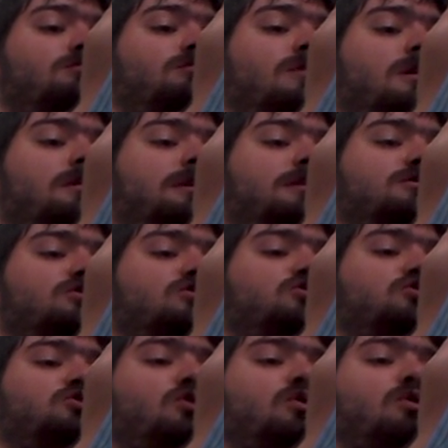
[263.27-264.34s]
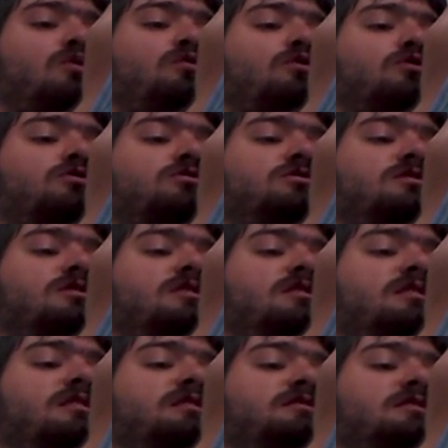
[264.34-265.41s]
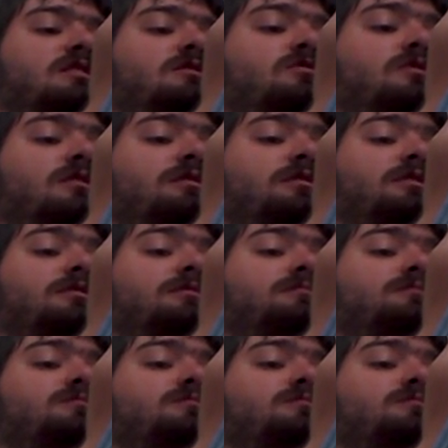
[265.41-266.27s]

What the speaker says: "Maybe I should show you first," he said in front of her.